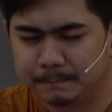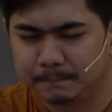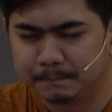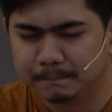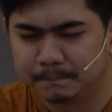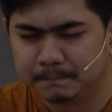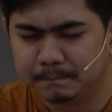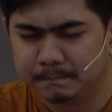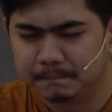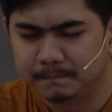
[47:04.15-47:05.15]

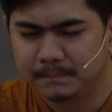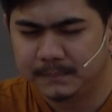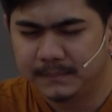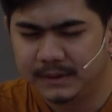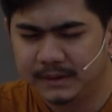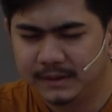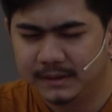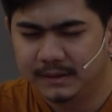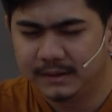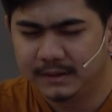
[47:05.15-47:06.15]

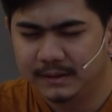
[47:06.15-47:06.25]
[no speech]